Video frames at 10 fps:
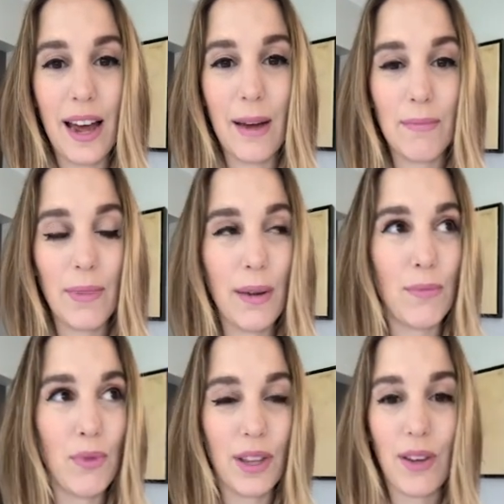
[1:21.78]

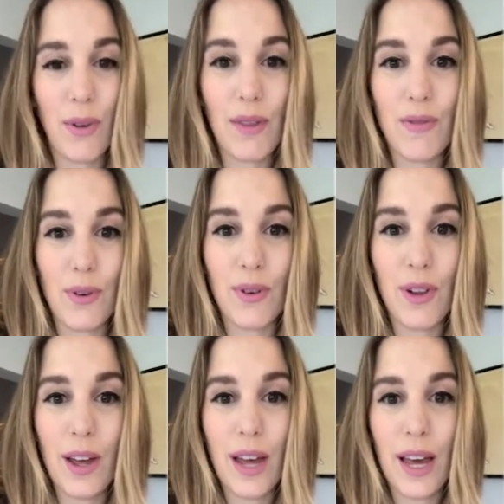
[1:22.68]
I'm really grateful.
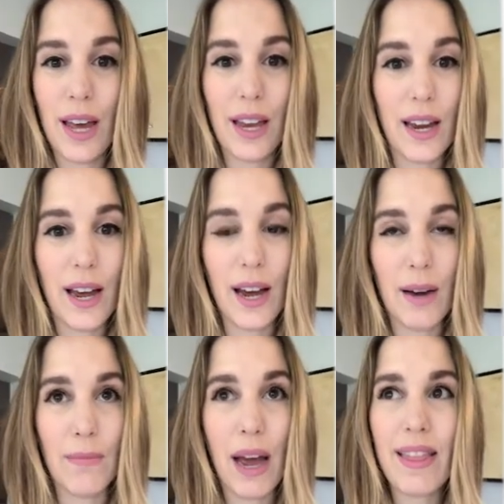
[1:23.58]
And
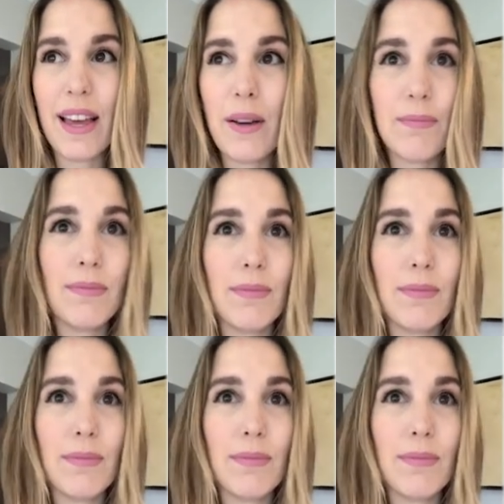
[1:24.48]
I think